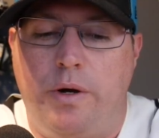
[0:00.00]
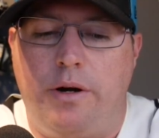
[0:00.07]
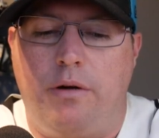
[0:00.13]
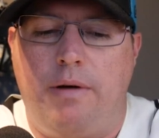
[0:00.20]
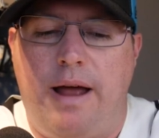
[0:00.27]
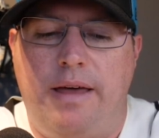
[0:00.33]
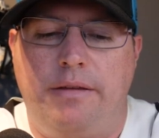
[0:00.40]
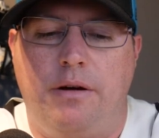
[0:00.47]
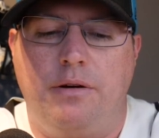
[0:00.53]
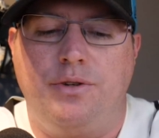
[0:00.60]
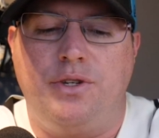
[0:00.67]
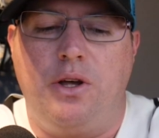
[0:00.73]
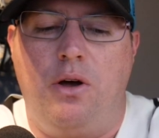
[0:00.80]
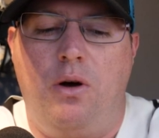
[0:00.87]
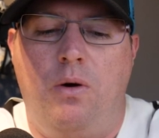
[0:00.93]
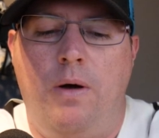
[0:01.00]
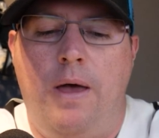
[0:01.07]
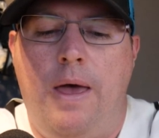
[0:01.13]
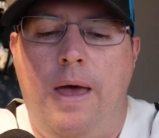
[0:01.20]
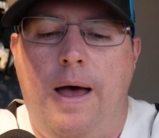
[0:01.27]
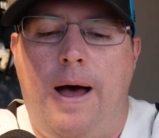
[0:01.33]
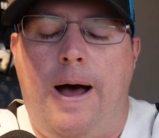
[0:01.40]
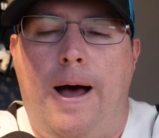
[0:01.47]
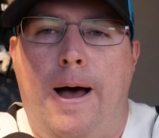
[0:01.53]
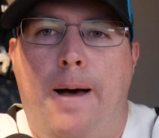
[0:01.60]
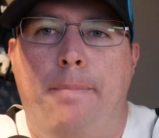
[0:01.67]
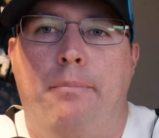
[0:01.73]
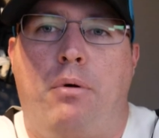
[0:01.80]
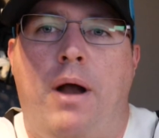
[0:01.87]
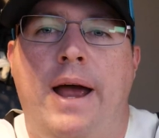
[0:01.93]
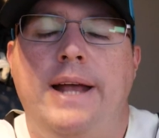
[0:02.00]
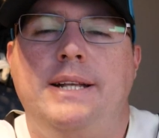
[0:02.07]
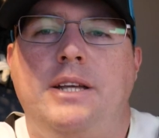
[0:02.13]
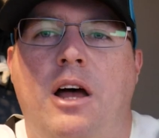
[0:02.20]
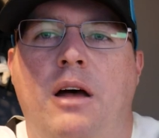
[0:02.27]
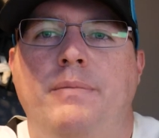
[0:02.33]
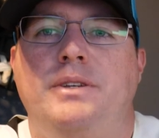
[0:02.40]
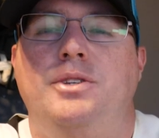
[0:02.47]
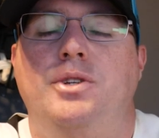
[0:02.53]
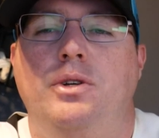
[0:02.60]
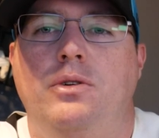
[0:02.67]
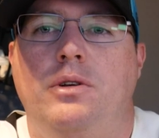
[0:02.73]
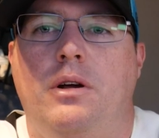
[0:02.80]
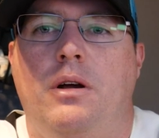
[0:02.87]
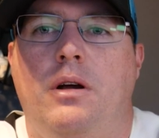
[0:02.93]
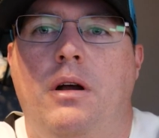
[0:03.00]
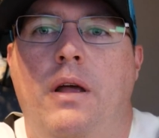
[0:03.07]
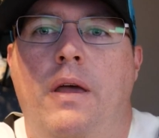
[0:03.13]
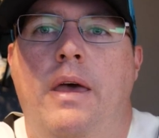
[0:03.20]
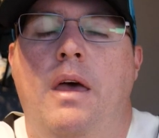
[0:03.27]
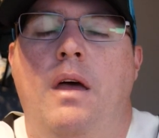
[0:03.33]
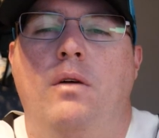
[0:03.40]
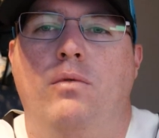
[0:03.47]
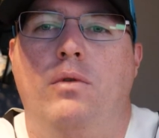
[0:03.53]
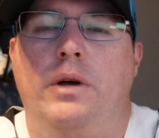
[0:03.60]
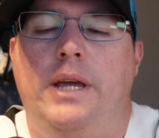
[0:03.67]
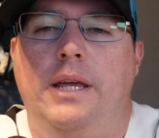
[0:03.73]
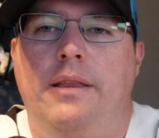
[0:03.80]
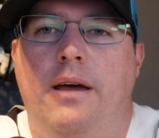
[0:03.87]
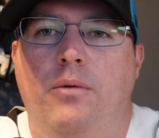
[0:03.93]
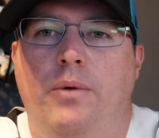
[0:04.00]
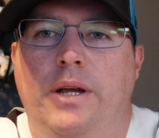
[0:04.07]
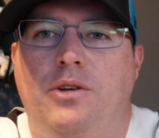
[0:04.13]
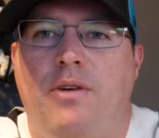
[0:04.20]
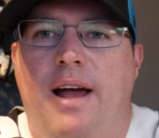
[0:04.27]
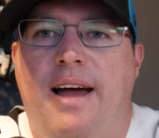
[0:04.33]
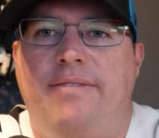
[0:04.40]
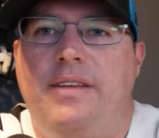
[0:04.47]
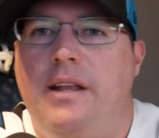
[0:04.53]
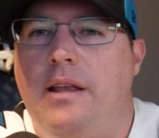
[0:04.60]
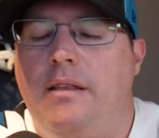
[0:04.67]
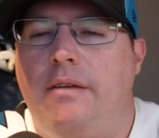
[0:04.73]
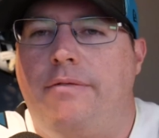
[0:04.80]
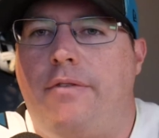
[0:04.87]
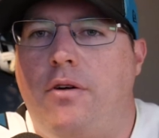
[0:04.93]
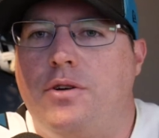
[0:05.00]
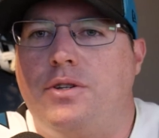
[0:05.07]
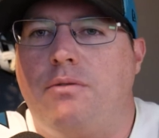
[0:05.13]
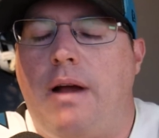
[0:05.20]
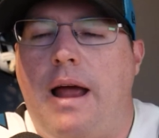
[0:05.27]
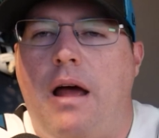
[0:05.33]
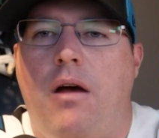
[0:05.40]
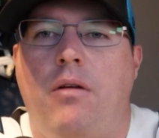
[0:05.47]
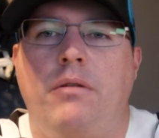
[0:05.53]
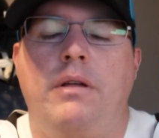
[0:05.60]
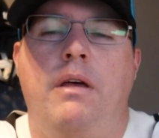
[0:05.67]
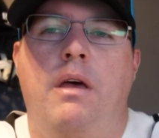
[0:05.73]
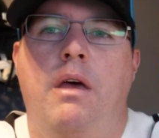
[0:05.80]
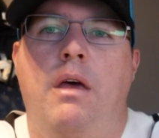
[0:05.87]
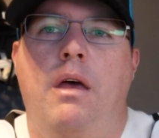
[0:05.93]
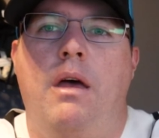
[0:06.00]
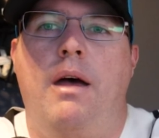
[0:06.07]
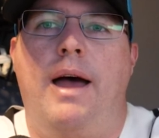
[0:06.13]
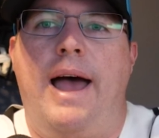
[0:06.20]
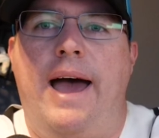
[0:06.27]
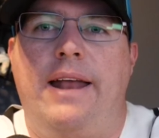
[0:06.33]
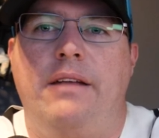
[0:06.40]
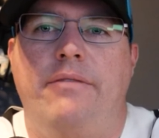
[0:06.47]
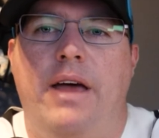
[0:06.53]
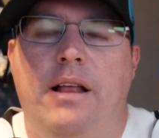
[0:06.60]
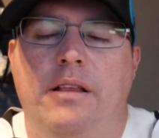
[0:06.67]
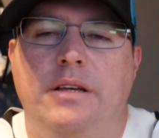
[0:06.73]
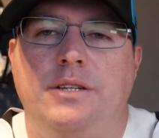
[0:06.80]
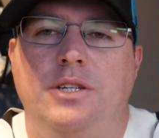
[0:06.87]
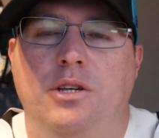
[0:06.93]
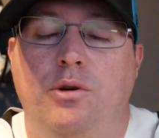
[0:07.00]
rather. So Brian Thomas Jr., rookie that we drafted in the first round, out of LSU.